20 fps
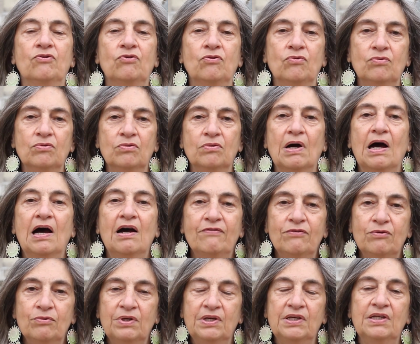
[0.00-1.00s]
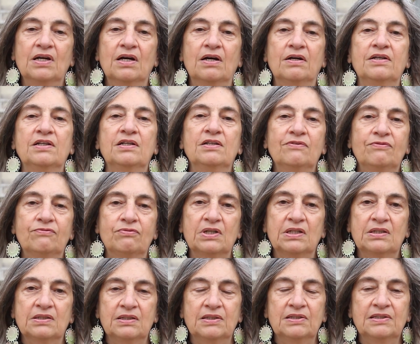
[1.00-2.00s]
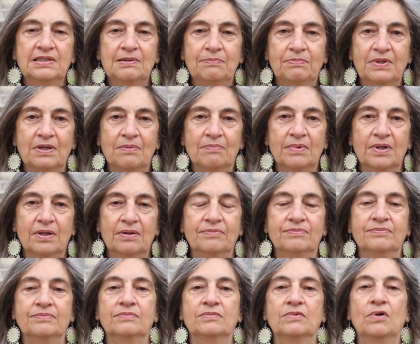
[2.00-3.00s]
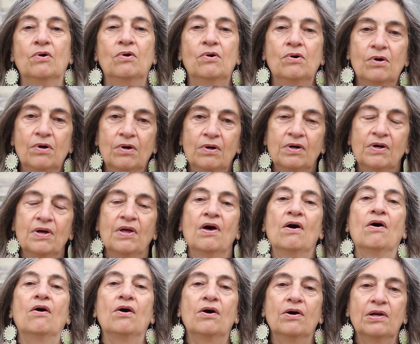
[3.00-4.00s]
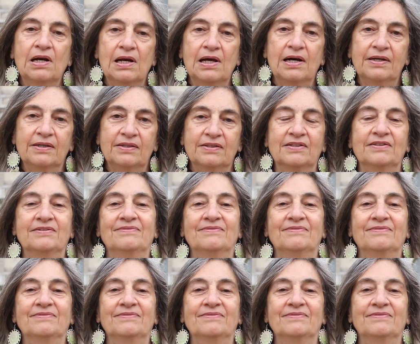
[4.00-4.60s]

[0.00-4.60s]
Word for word: to have you here in France in September or online.